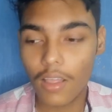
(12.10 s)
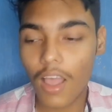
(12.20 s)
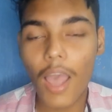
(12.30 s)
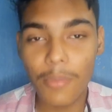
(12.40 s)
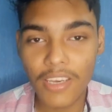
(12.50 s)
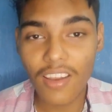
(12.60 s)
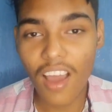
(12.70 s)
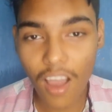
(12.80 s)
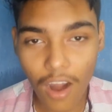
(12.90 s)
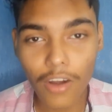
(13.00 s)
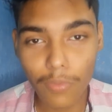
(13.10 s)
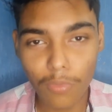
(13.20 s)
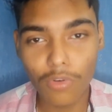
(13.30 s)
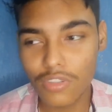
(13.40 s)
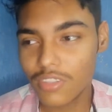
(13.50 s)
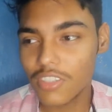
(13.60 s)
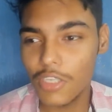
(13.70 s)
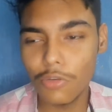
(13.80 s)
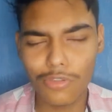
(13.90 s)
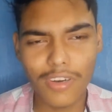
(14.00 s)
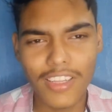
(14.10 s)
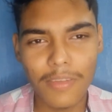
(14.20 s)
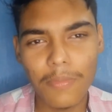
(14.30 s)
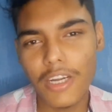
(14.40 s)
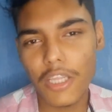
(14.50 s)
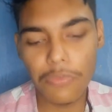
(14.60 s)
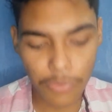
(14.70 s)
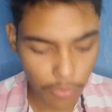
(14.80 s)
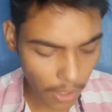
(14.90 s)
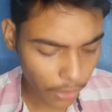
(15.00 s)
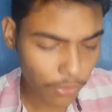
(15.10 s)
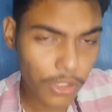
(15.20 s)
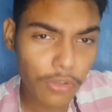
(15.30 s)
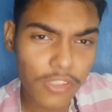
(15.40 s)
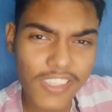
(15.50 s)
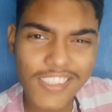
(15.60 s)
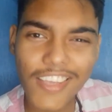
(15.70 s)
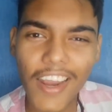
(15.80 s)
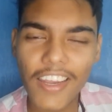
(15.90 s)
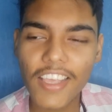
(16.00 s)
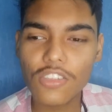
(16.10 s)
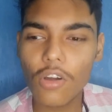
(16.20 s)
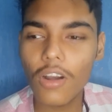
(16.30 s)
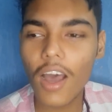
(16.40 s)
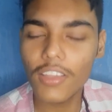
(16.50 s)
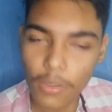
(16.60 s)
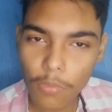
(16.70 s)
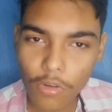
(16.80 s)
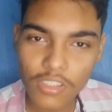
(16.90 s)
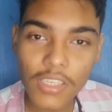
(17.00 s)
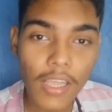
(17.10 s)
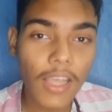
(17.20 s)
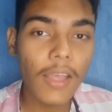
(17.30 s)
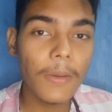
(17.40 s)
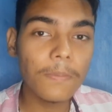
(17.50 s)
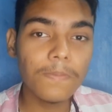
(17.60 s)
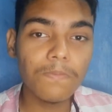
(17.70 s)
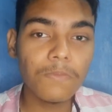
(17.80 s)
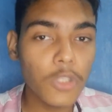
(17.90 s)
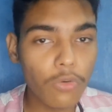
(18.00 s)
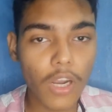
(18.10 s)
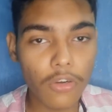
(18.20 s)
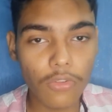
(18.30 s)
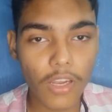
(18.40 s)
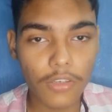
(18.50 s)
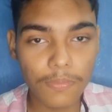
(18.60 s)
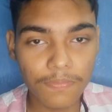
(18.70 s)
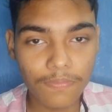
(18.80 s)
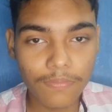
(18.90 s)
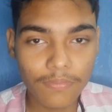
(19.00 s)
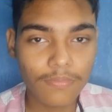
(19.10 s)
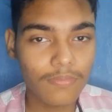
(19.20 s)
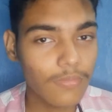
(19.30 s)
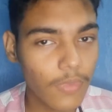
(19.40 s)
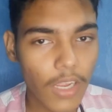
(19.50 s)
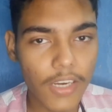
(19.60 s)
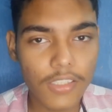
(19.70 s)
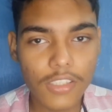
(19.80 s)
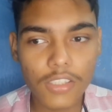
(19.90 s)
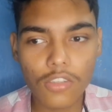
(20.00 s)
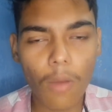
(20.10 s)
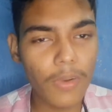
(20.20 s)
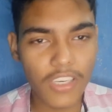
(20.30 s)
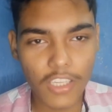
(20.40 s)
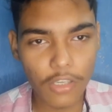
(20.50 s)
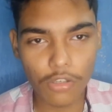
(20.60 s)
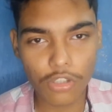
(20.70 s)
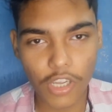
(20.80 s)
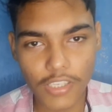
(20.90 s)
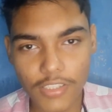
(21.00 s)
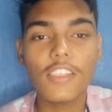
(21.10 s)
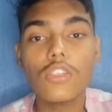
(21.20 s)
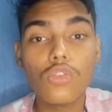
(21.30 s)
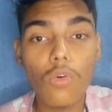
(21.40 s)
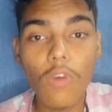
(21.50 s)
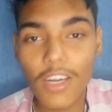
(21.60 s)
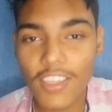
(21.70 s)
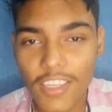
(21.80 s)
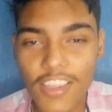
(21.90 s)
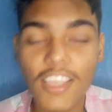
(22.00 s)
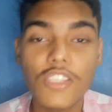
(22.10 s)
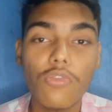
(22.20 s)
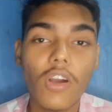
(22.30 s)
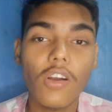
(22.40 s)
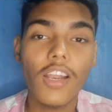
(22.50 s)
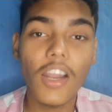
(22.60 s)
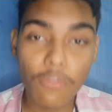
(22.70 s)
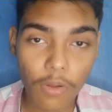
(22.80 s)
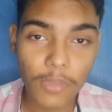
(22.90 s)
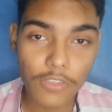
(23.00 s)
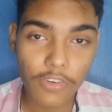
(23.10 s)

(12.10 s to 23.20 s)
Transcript: I mean art books usually, but if you want to use these techniques on other books, you can do that. It's completely your choice. So what are the things you are going to learn from this